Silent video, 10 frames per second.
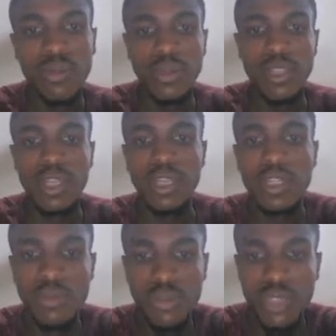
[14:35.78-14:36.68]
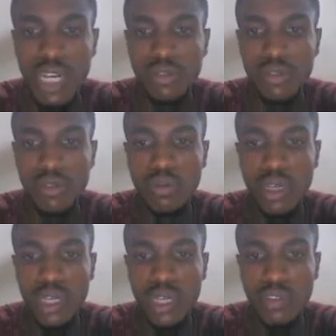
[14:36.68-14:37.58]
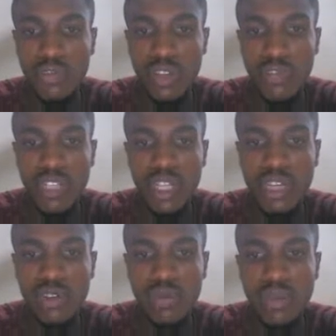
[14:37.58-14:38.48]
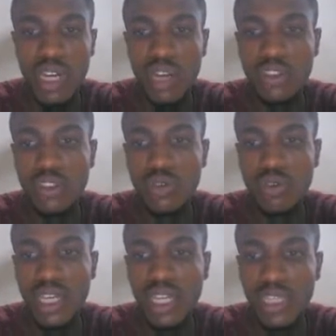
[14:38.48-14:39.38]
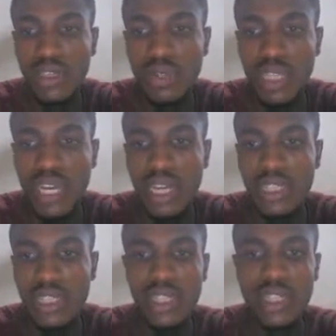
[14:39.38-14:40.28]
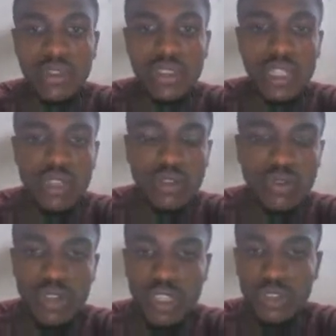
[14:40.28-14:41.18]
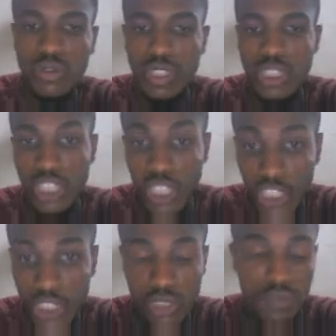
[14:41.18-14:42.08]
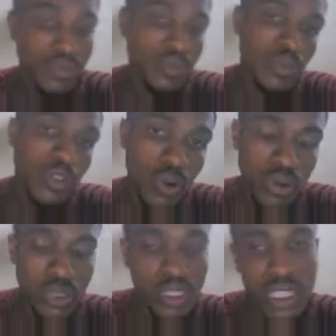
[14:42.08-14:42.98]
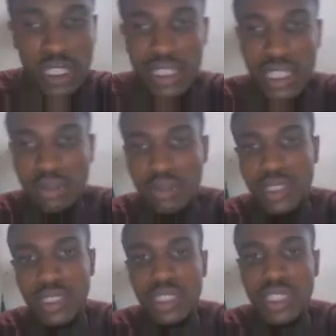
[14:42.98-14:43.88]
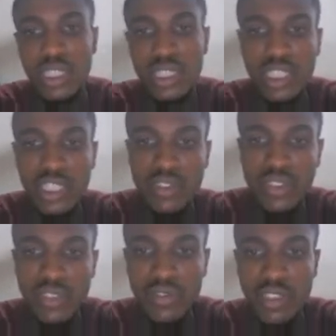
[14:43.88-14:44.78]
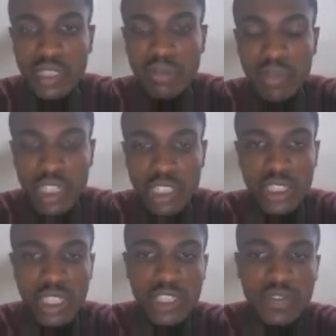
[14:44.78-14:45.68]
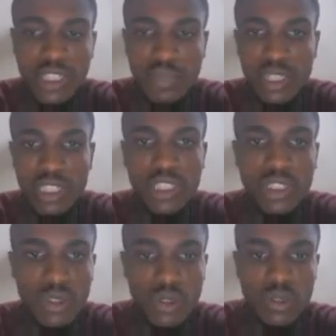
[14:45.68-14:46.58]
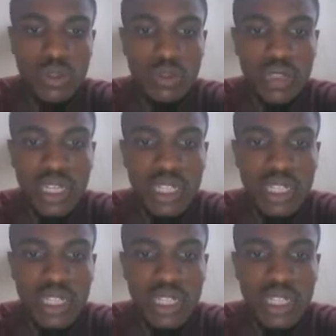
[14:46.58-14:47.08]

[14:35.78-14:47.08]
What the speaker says: and put your account number, verify your account number and routing number, and click on add. So they're going to quickly do a search on their database and see if it matches, and if it matches, you're done with that.